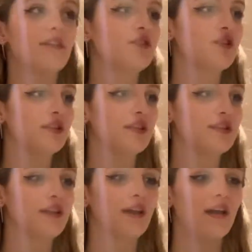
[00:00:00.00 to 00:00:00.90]

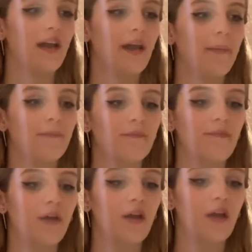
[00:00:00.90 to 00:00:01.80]
Chichester
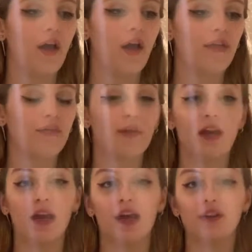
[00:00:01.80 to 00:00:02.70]
for a
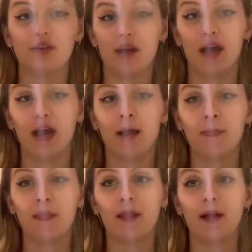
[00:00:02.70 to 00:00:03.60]
3-year degree,
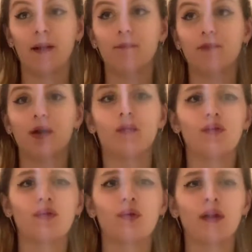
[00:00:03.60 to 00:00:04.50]
but it
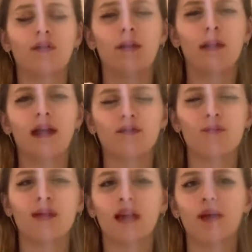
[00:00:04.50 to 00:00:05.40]
wasn't quite the right place for
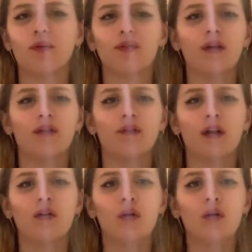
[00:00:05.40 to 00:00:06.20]
me. It wasn't quite the right